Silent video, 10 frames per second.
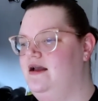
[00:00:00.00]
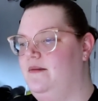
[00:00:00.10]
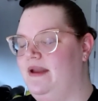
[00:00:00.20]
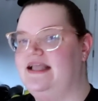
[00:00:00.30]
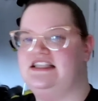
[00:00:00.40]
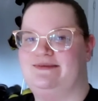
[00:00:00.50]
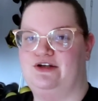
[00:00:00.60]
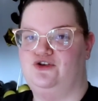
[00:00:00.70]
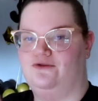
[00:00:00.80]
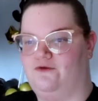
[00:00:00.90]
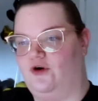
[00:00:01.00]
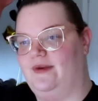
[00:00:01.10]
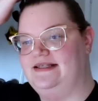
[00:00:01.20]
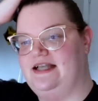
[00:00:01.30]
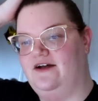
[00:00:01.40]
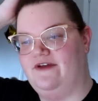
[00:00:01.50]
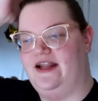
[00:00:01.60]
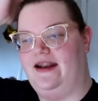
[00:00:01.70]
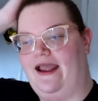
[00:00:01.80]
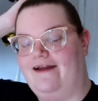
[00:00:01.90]
make it special for myself.
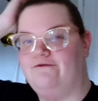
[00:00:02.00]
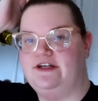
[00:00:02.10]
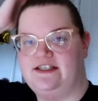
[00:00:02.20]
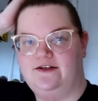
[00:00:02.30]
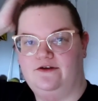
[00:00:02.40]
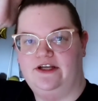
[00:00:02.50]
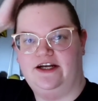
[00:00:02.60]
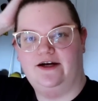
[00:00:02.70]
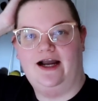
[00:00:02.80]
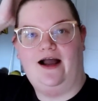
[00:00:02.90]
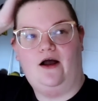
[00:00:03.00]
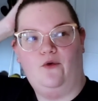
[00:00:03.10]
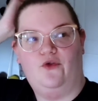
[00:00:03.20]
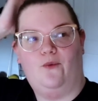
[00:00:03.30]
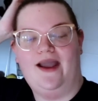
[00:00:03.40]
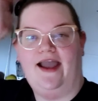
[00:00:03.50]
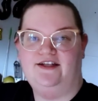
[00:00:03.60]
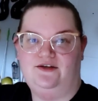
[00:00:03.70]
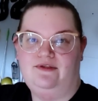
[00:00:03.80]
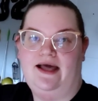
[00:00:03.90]
And every single year, the way I
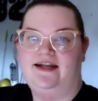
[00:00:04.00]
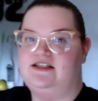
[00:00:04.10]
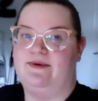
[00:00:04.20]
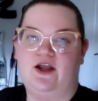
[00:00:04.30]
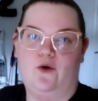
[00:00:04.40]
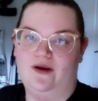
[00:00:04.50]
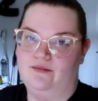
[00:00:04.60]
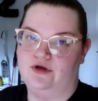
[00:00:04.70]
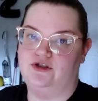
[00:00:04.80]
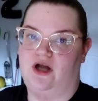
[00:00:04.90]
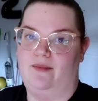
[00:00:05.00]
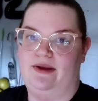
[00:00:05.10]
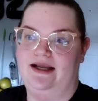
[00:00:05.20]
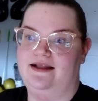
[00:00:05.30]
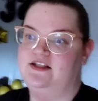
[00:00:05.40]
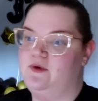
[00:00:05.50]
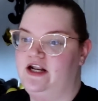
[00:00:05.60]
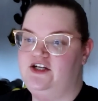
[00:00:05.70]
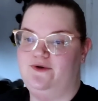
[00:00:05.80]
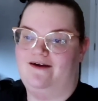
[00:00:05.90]
do that is by going book shopping. It's what
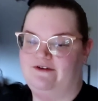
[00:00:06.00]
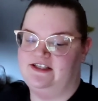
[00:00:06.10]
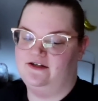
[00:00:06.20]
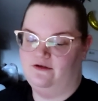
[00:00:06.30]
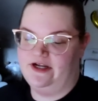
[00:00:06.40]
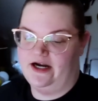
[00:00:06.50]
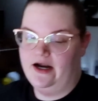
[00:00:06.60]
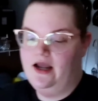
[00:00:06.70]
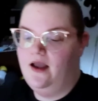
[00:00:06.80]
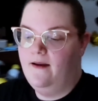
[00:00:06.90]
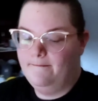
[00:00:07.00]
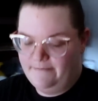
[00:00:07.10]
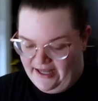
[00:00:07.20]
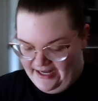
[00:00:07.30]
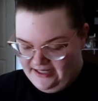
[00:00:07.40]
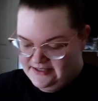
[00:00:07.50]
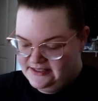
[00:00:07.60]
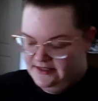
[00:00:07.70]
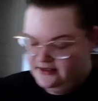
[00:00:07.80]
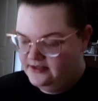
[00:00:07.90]
I do every single year.
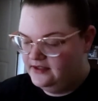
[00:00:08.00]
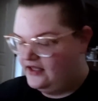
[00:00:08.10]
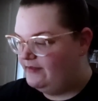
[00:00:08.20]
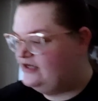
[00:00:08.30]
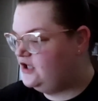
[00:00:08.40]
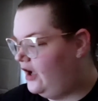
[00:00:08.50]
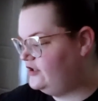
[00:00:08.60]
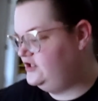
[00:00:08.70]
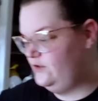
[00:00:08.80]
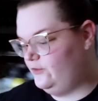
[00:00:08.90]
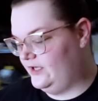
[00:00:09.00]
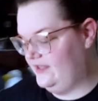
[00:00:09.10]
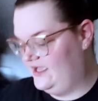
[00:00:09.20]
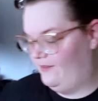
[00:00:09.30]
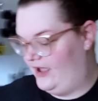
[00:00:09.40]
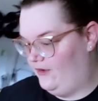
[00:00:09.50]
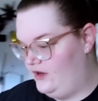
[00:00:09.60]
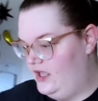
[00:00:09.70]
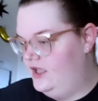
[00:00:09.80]
But let me talk to you quickly about